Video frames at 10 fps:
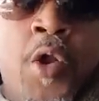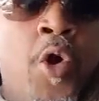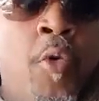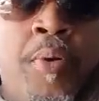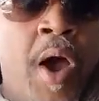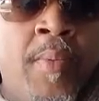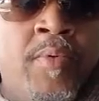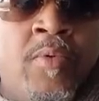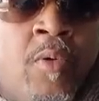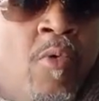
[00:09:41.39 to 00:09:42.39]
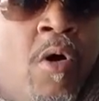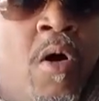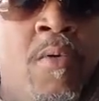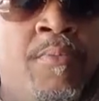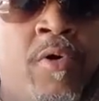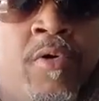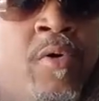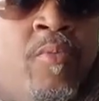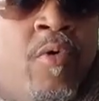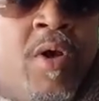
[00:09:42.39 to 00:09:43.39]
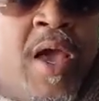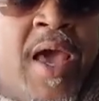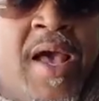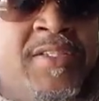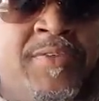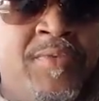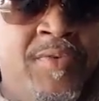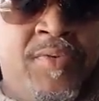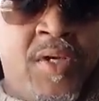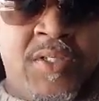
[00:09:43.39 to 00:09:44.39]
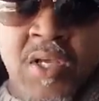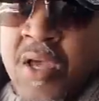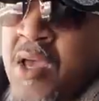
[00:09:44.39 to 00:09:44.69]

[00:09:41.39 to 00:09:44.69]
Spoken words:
no problem, no more heartburn, no more of that acid reflux,